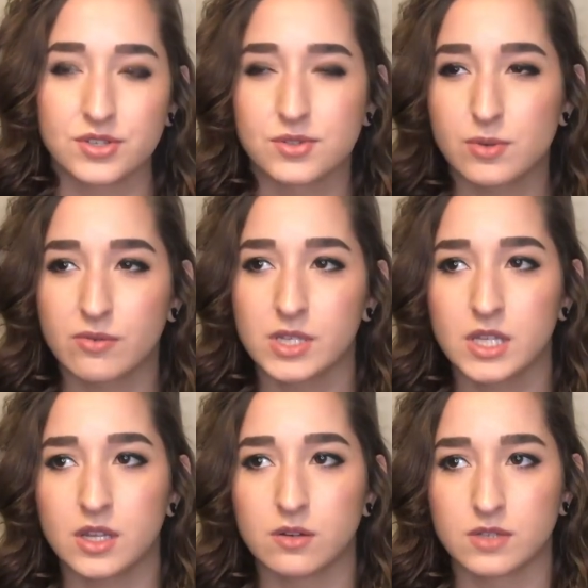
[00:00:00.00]
Those were really
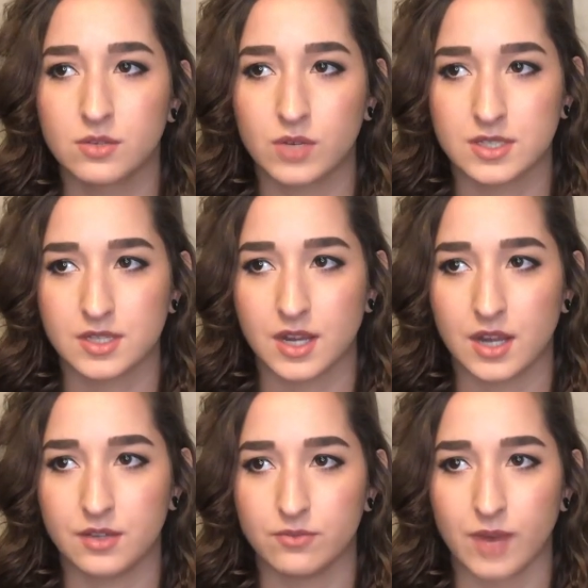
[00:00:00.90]
the only ones that
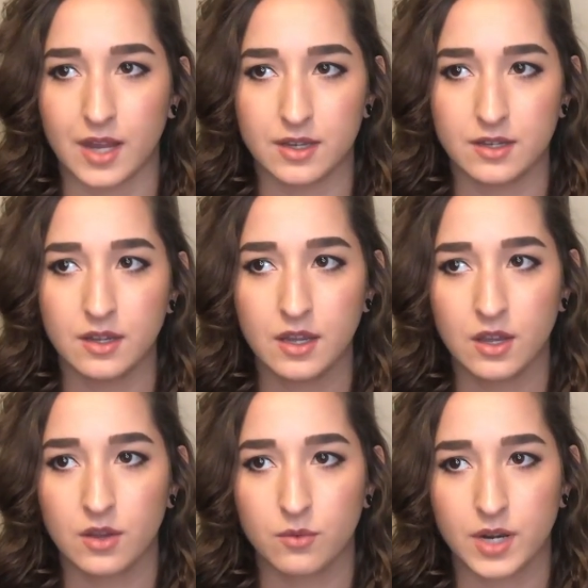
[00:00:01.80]
I read
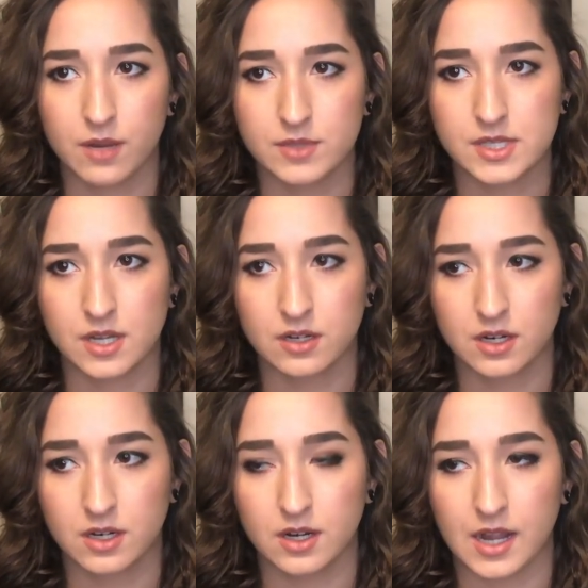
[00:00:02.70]
when I was
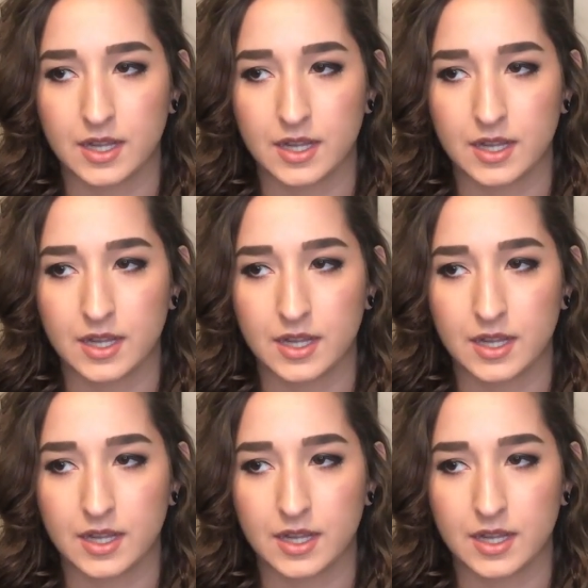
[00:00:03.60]
younger.